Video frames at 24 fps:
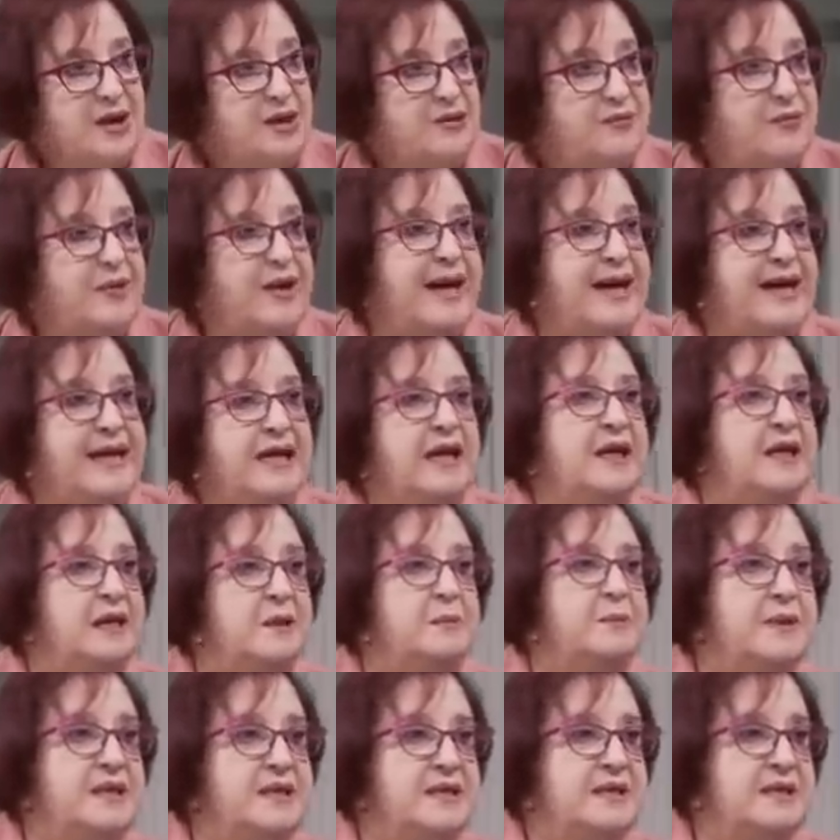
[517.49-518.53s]
for any
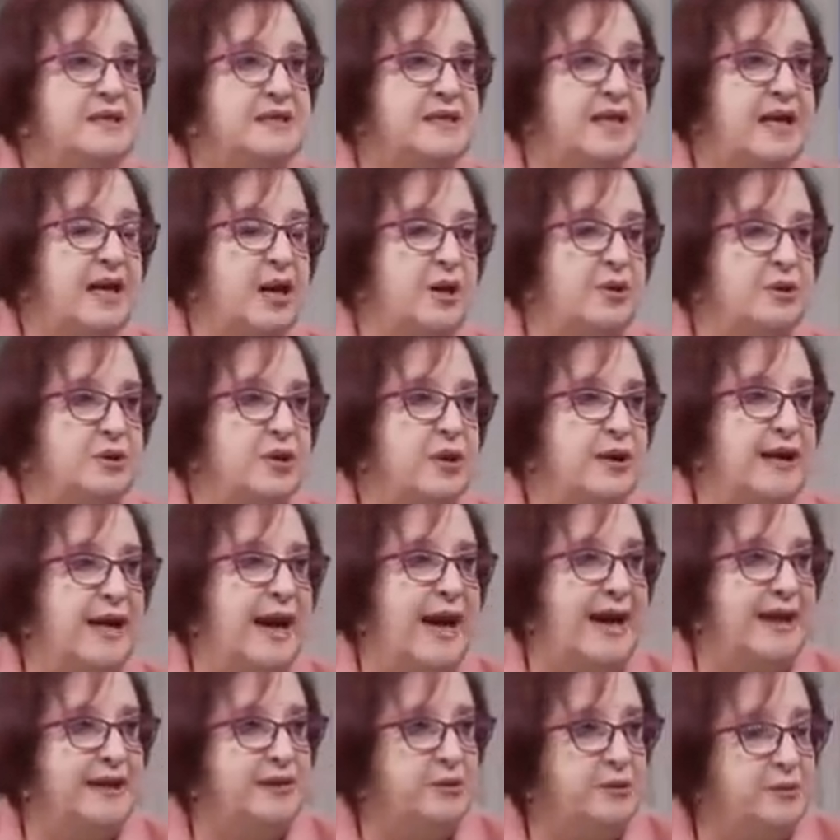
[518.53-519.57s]
other business of the House on
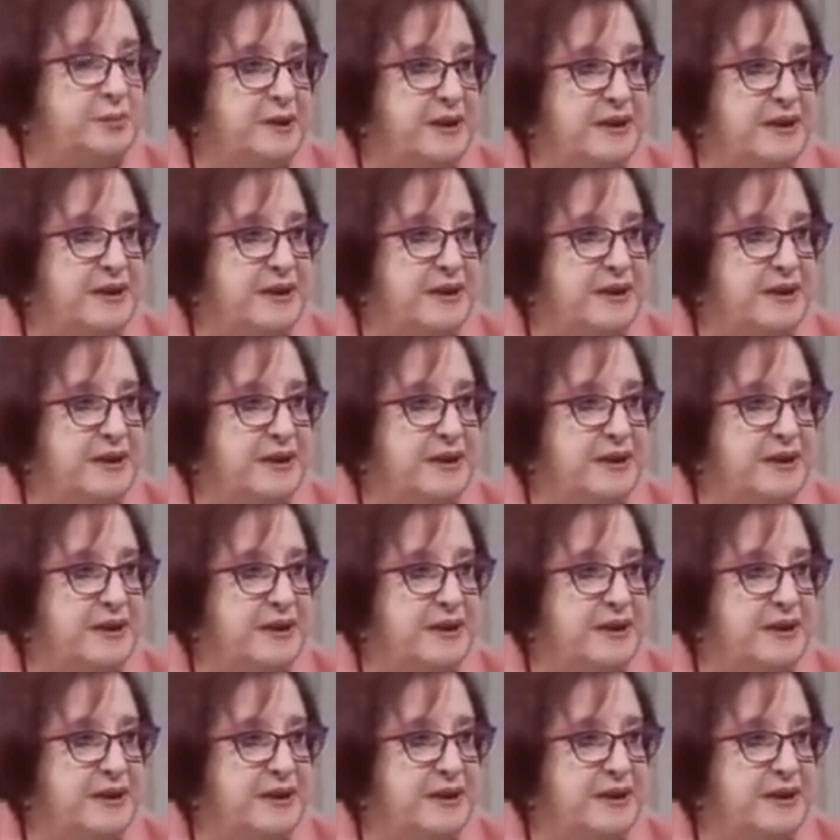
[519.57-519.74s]
an annual